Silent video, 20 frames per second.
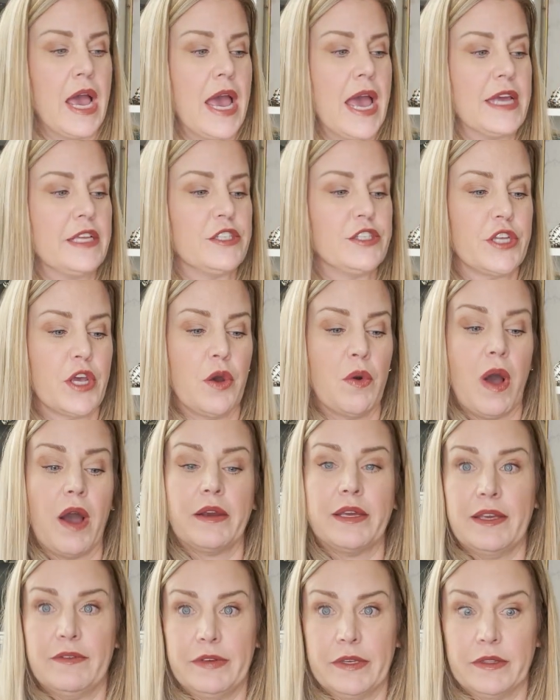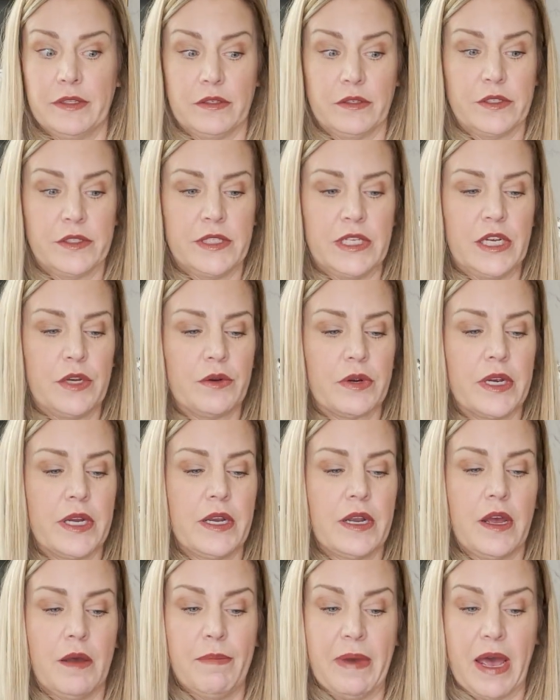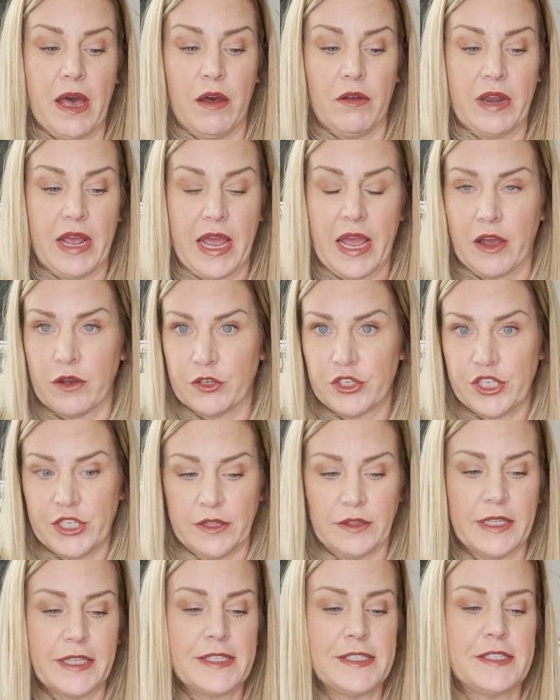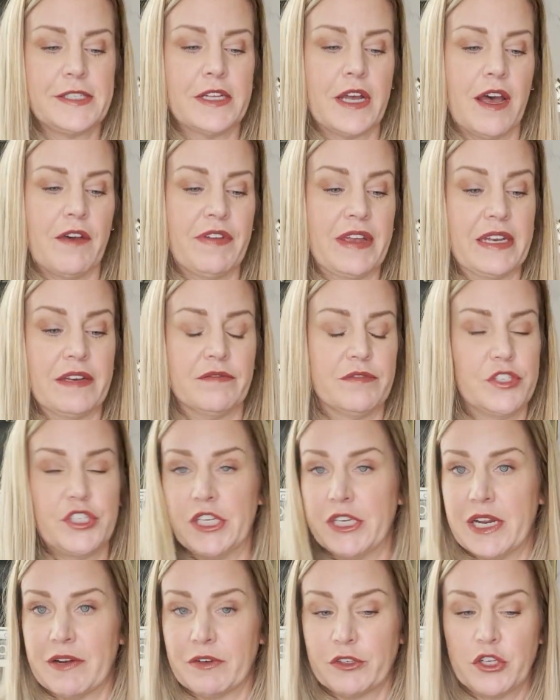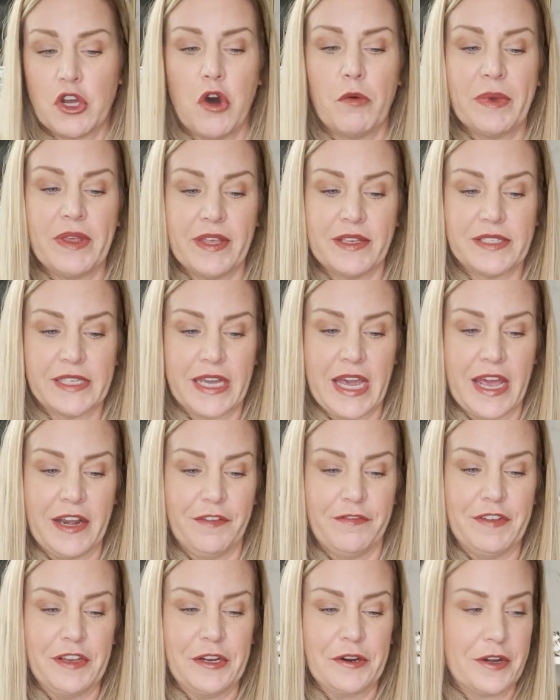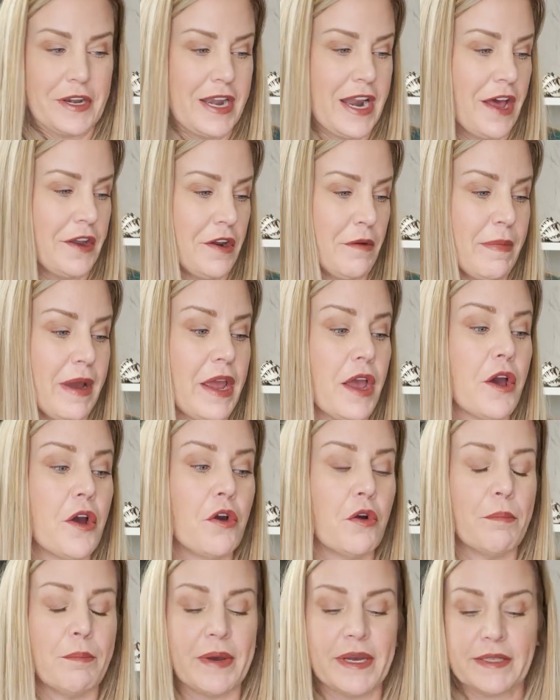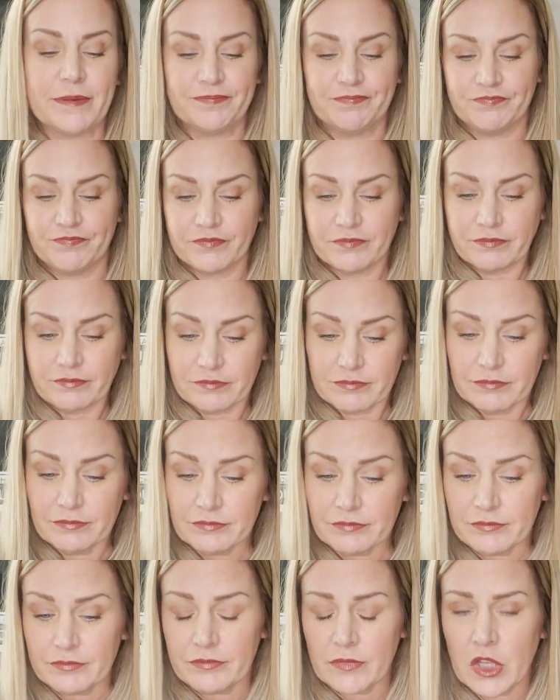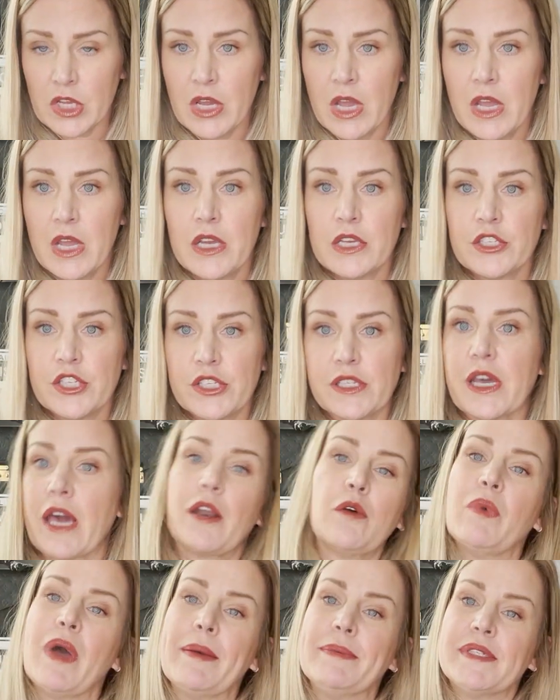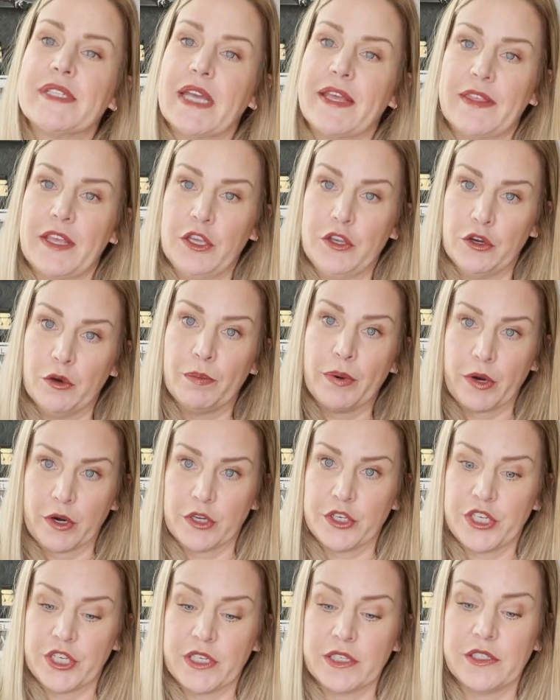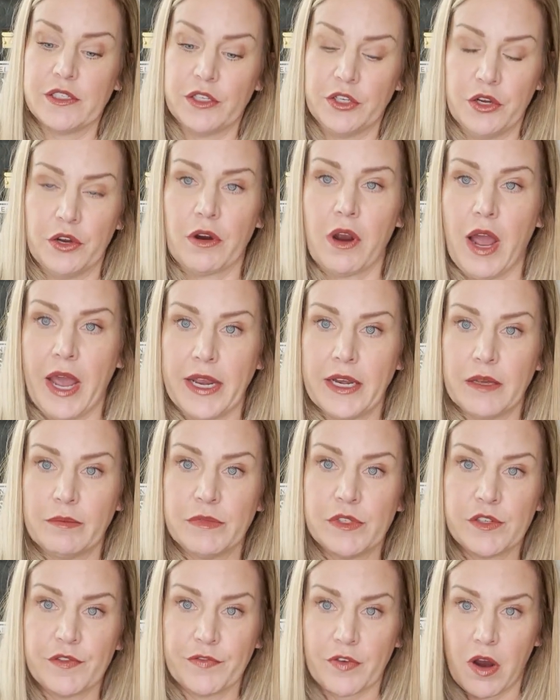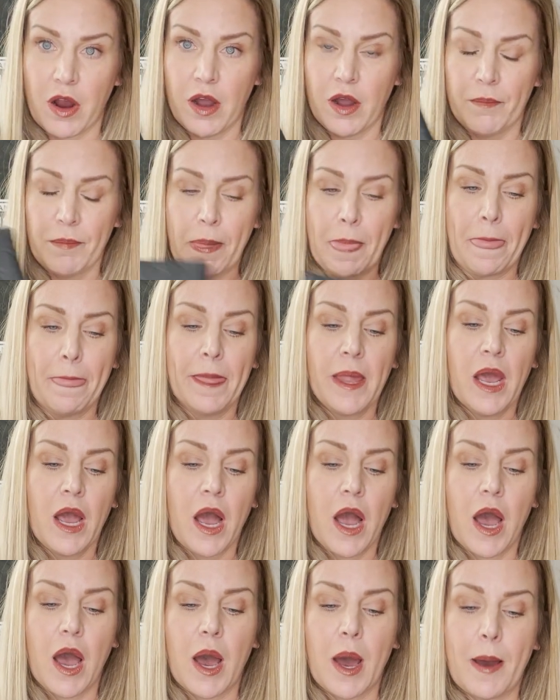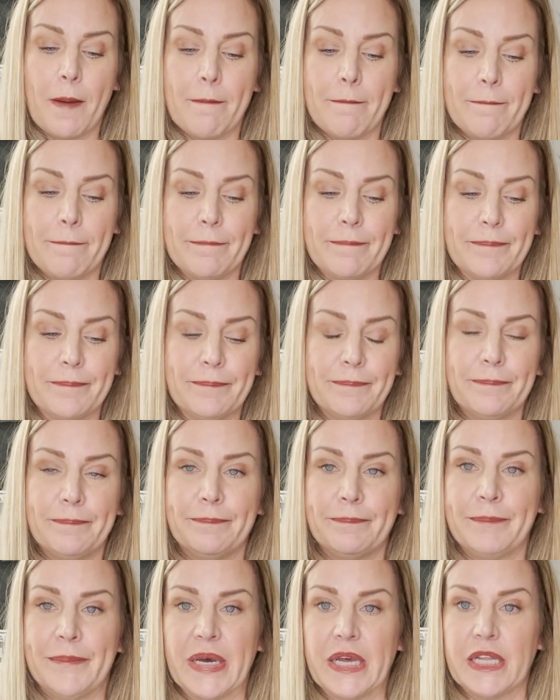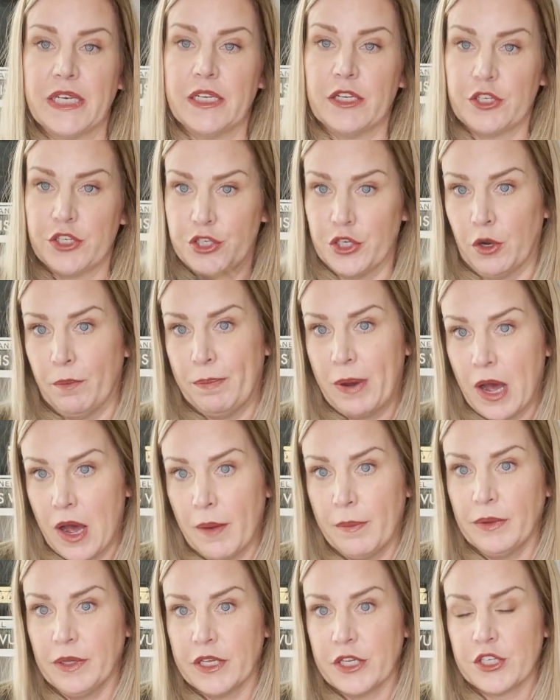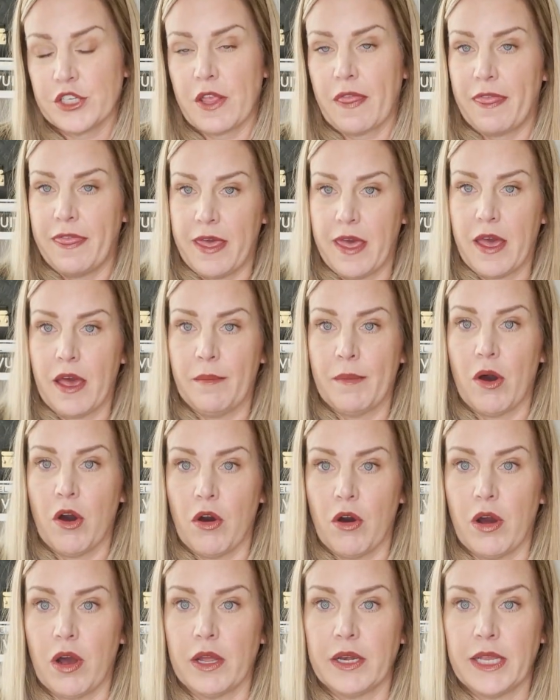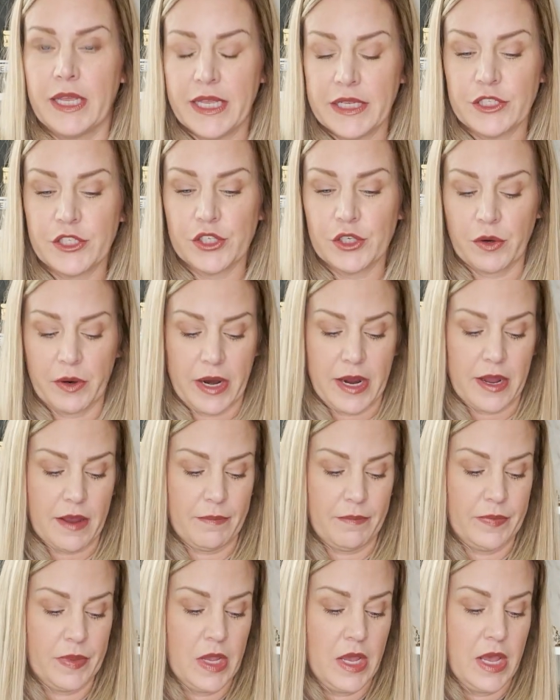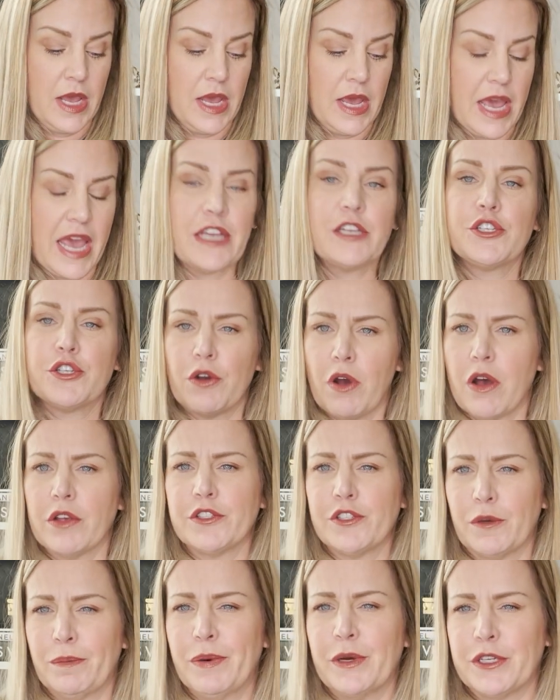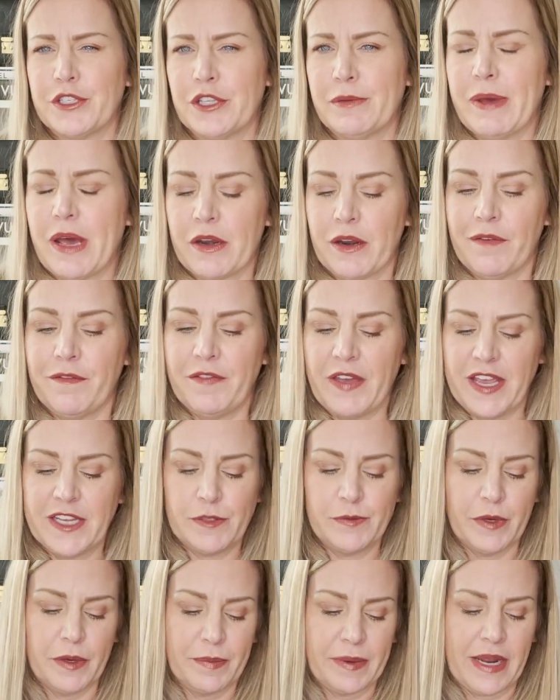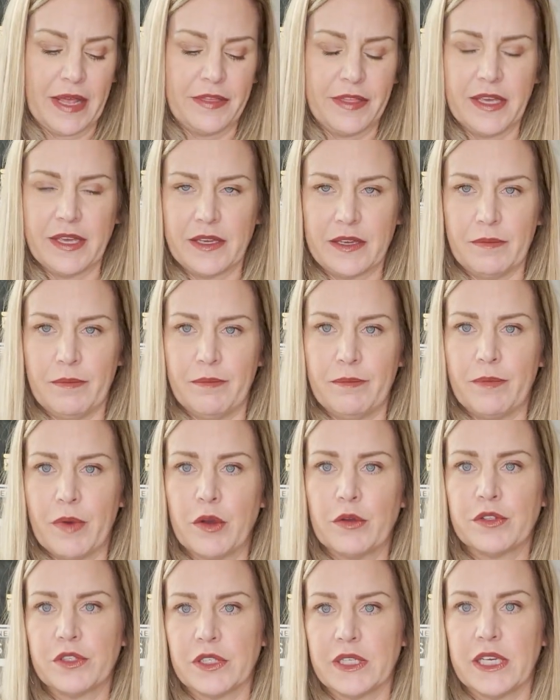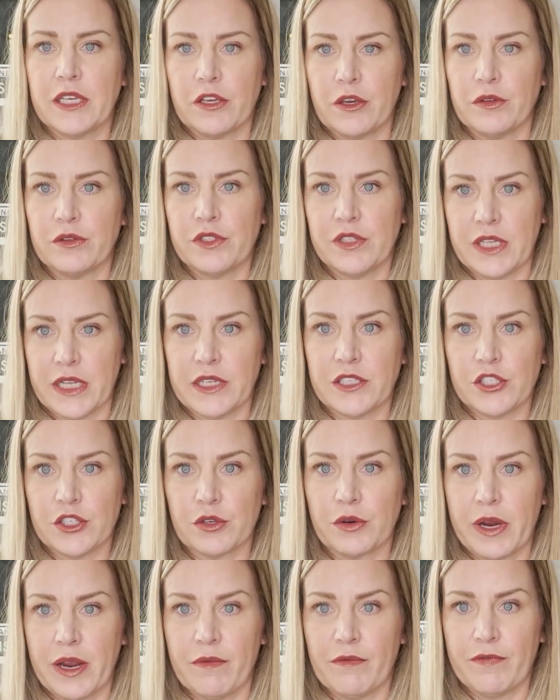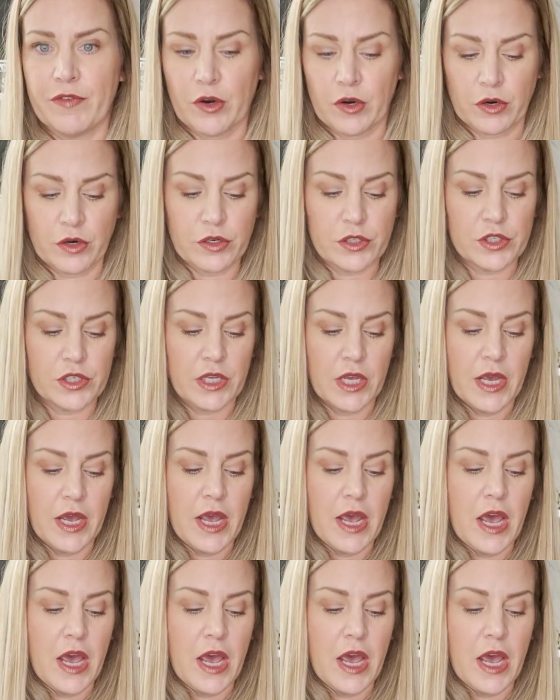So I'll give you a little secret about how she lists stuff. And she never told me this. I kind of figured it out on my own, but she's got a website that you'll purchase your items from, but she'll publish them on Instagram. And she'll also push them out on Facebook, but I think mostly it goes to Instagram first.